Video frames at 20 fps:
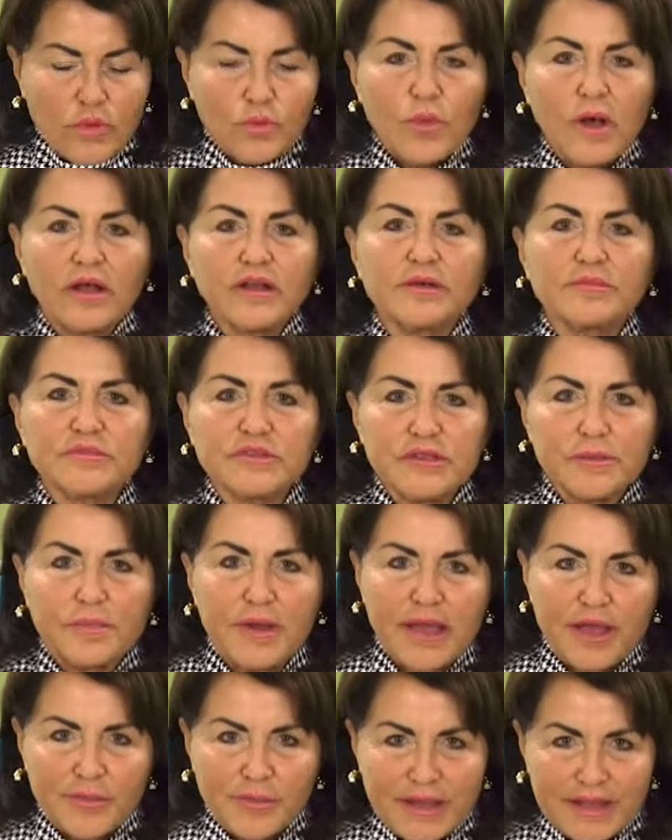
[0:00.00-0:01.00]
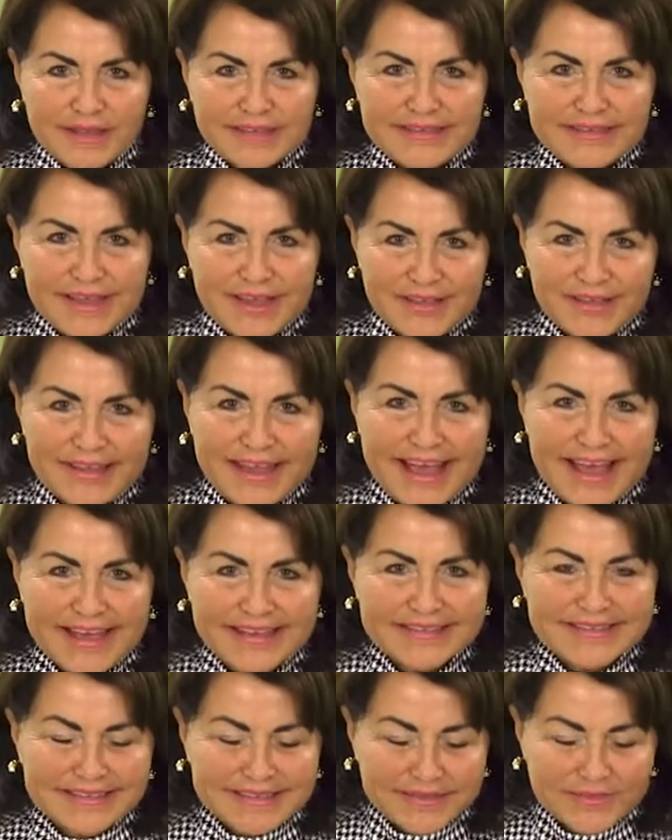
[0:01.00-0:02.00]
Welcome to the BioBalance
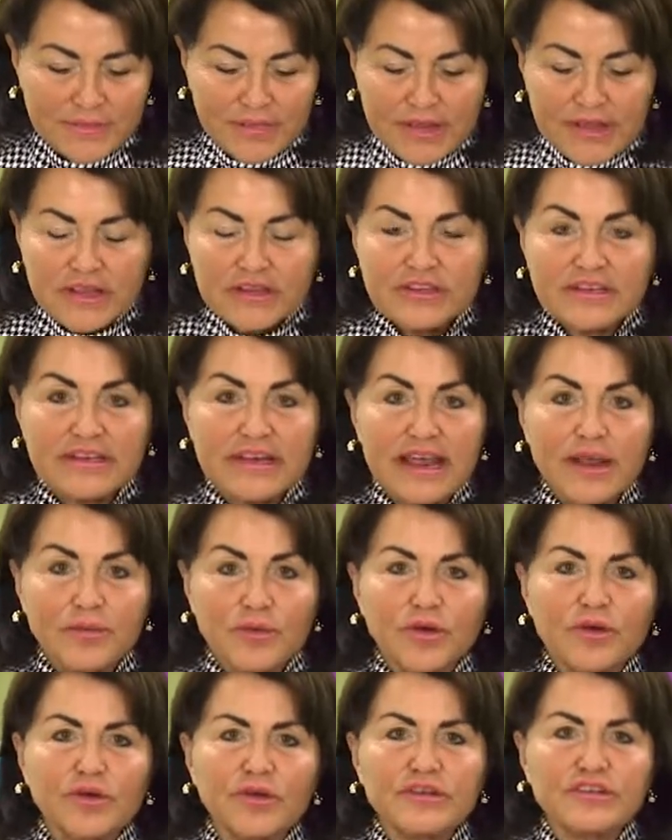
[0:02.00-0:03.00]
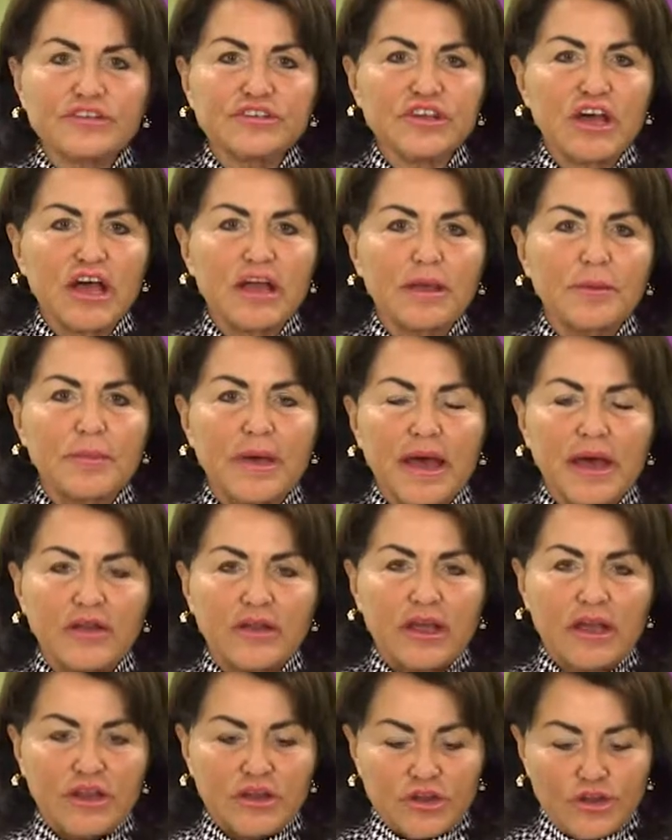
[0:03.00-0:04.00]
Healthcast. Today we're going to talk about
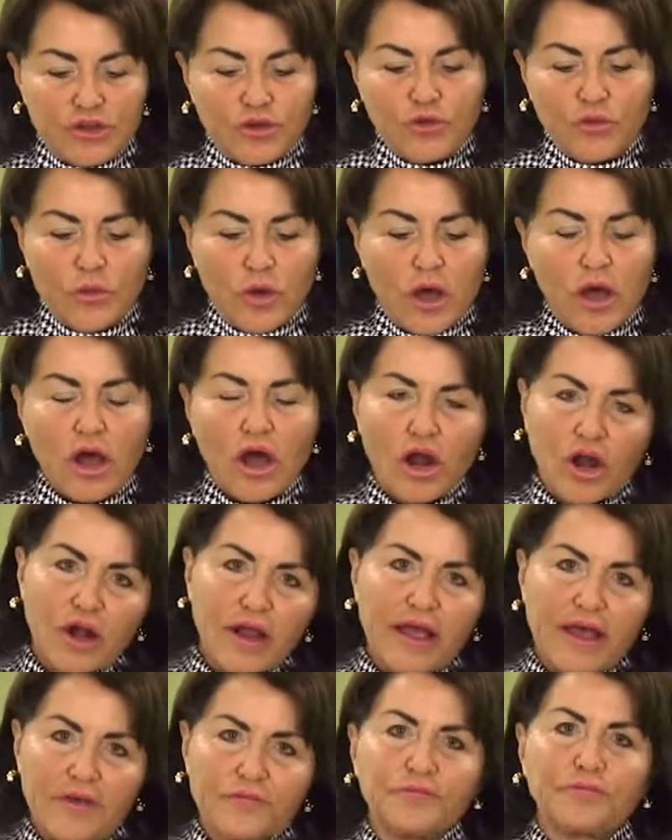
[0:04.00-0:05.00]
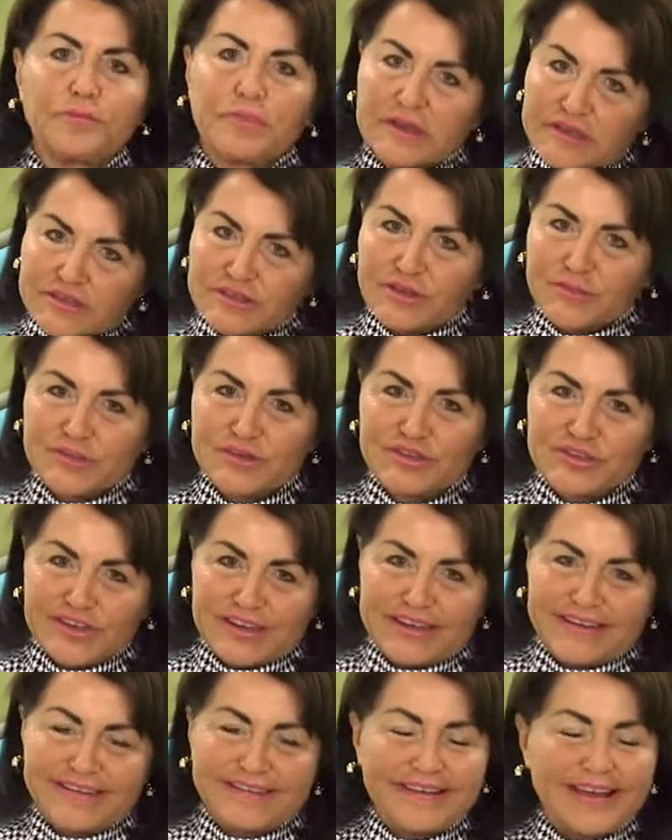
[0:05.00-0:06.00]
a new RF pixel
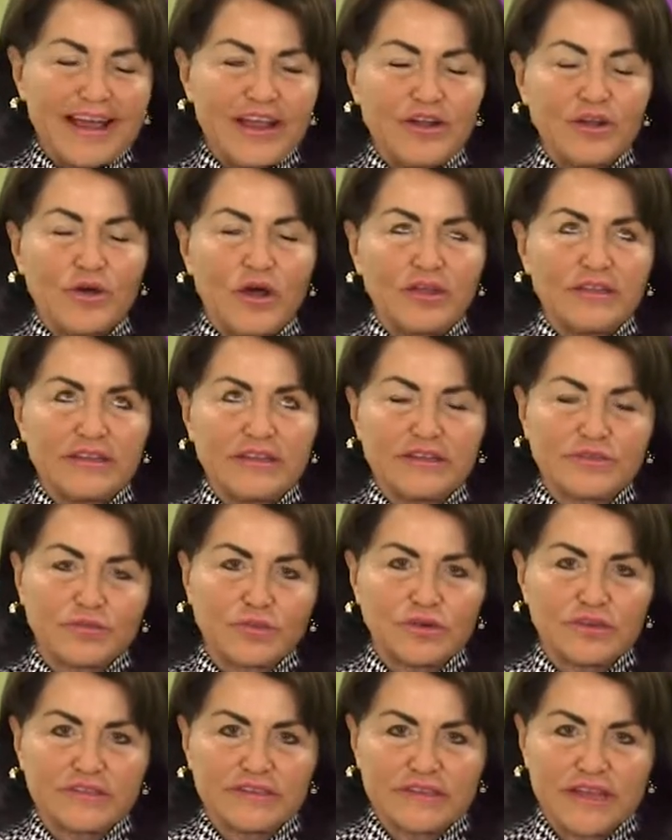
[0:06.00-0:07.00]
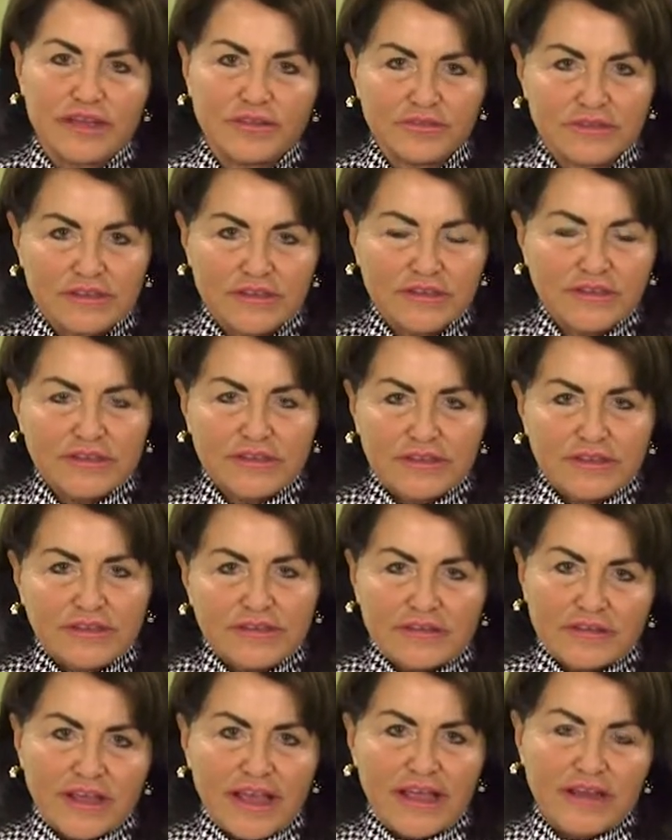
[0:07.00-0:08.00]
machine. I know all these words sound
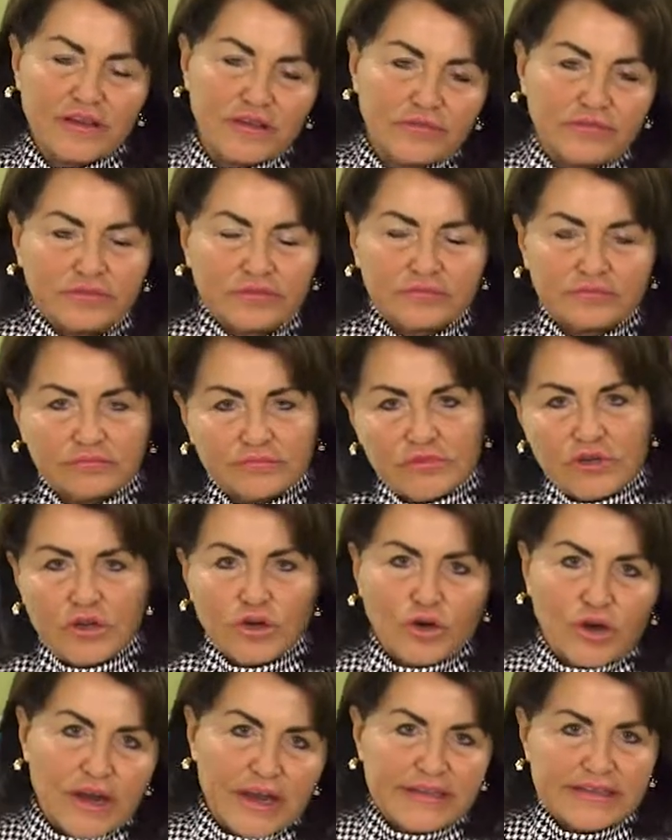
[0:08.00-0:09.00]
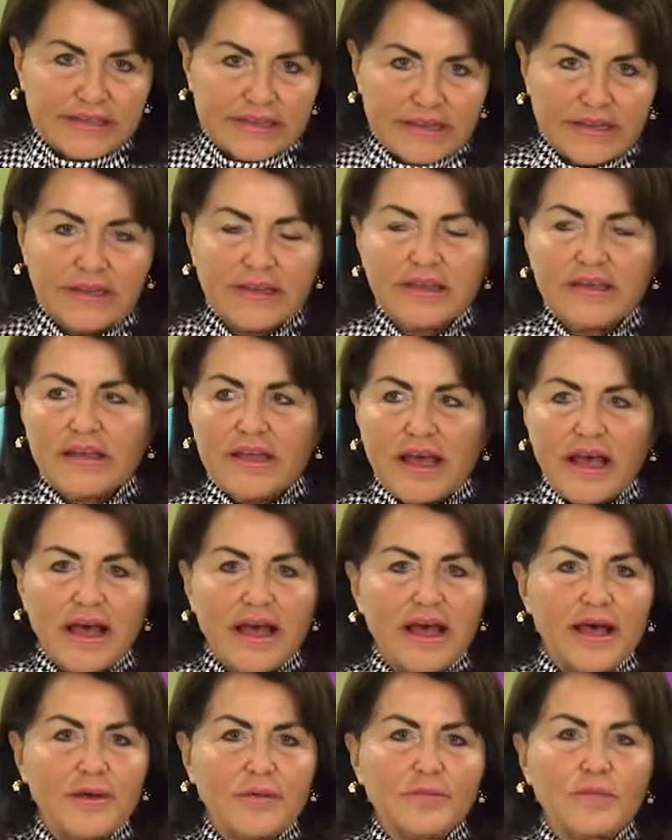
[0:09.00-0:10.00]
kind of crazy.
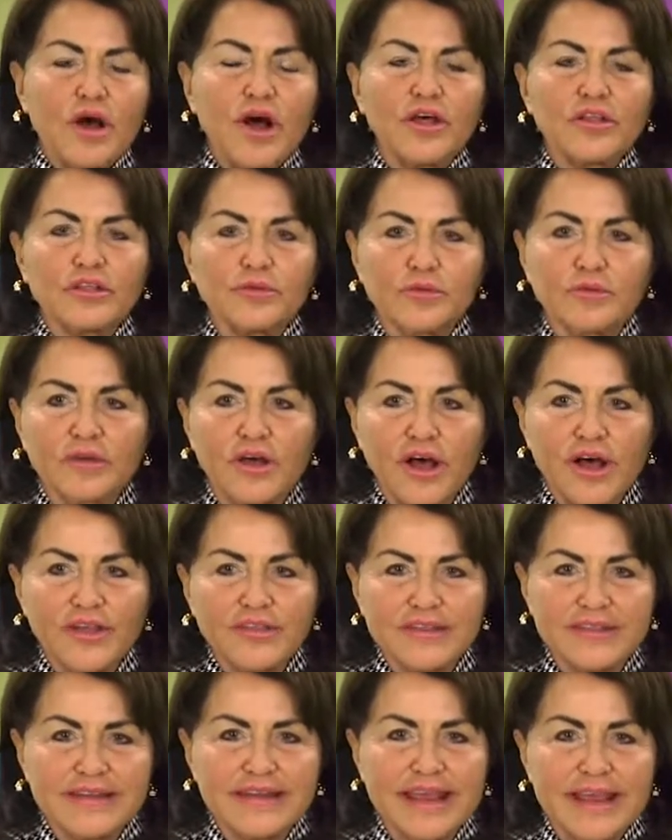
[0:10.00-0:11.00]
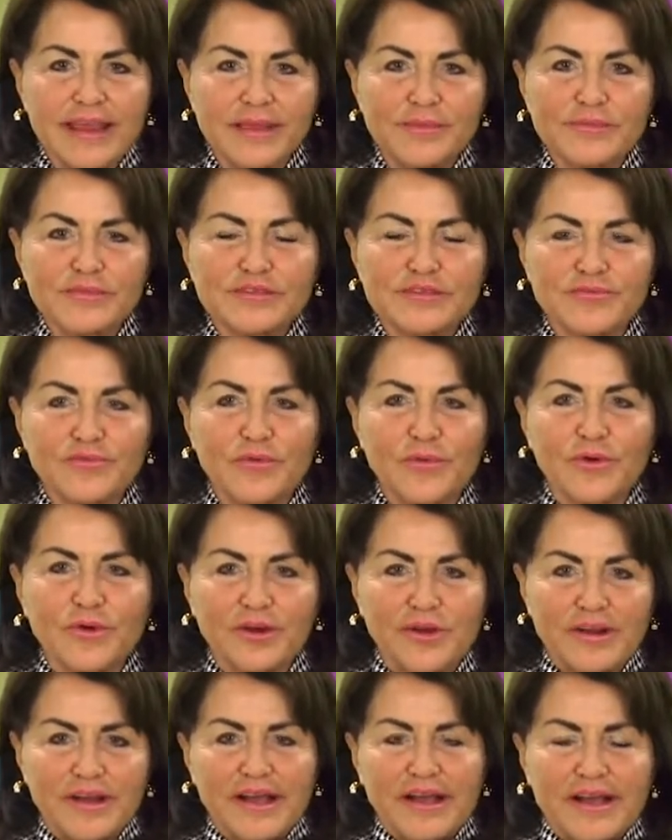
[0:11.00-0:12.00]
Uh, all the all the names
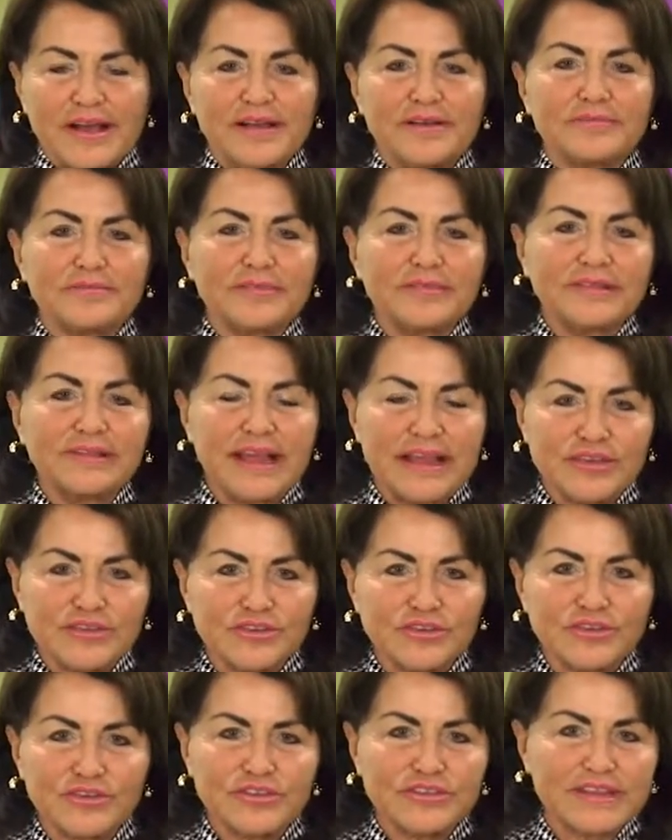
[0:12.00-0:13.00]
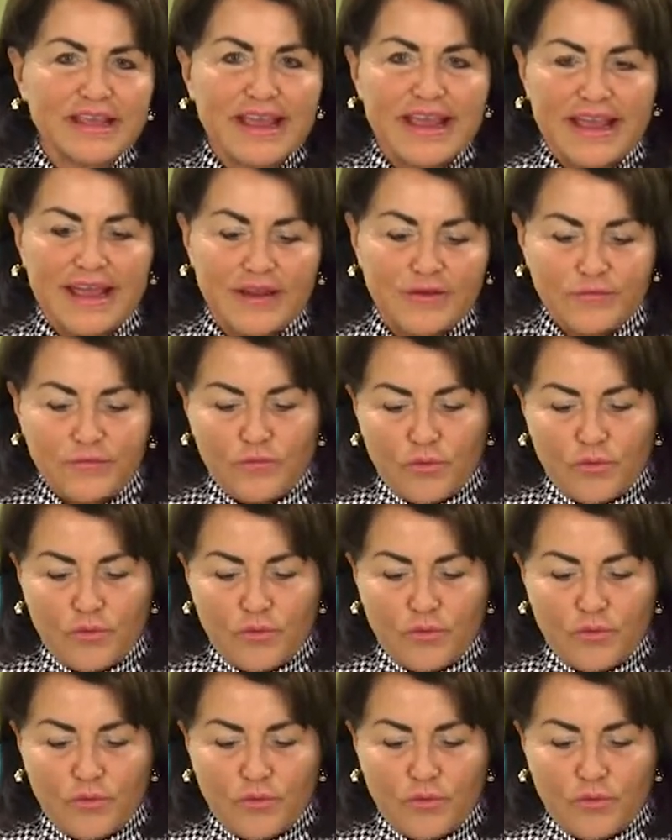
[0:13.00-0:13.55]
for um, lasers and